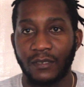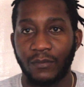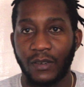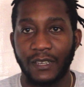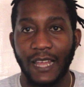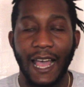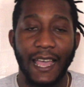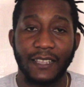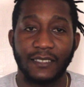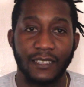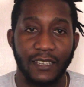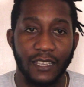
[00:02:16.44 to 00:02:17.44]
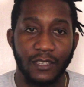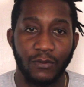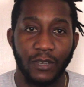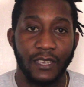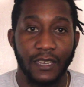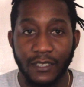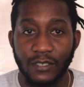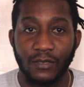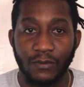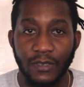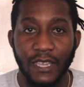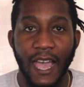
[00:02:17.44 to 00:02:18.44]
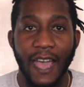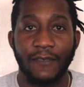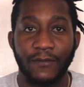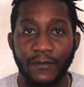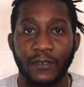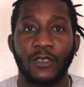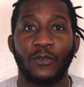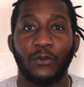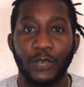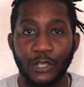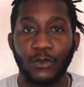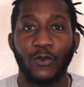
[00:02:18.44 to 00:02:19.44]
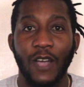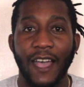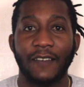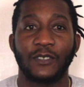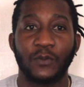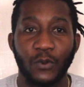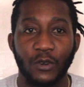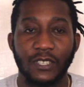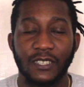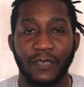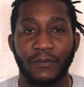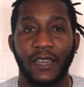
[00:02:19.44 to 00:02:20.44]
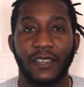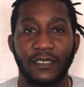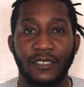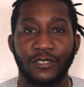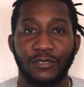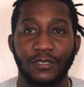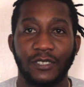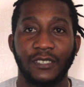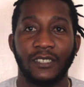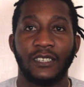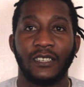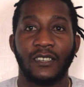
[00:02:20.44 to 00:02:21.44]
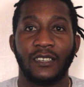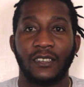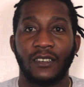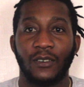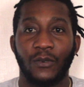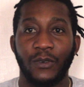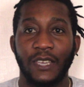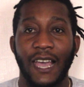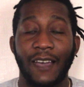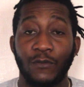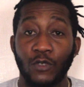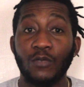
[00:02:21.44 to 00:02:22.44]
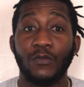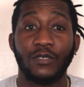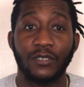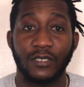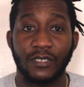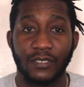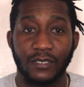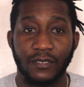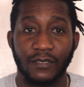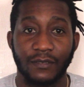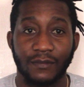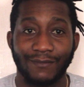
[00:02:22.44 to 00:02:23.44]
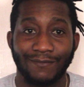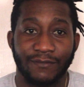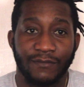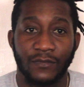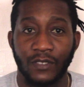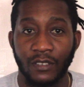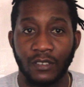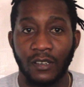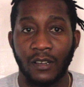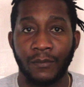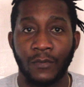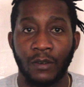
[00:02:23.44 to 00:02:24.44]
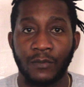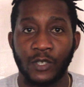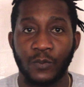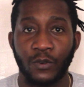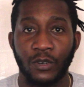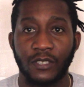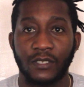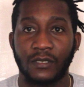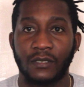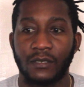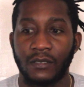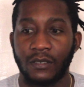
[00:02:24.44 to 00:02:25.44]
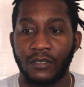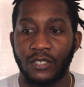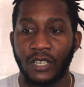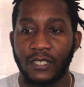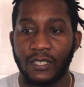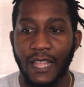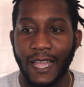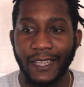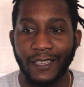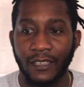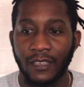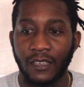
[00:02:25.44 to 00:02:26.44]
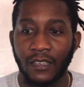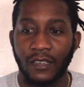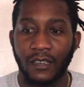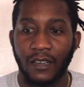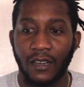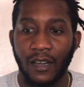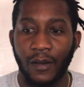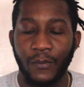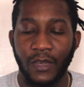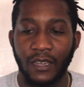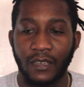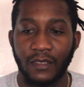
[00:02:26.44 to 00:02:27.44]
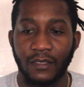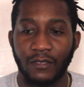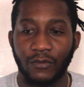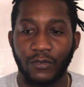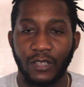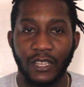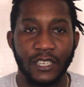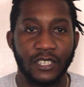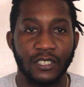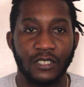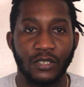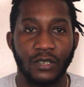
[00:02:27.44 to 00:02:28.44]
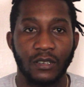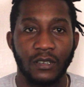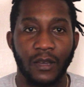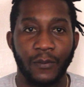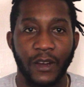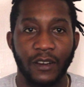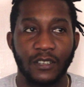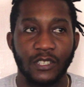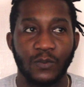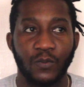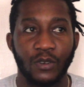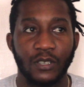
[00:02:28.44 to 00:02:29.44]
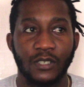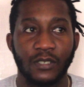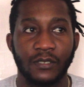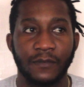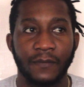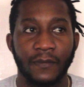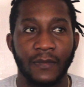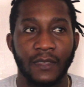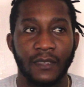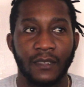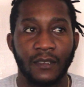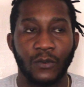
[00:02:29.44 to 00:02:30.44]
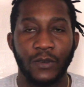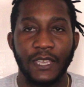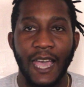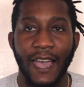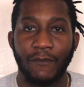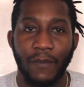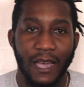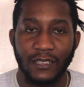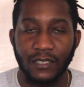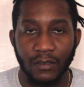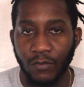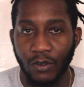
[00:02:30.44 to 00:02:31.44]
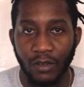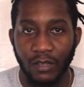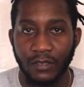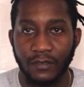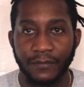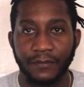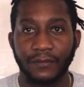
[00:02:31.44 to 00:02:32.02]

But I answered anyway. Yes, we have, we do have sports in my country. We have numerous um, um sports, just like um in relations to American sports, we have basketball.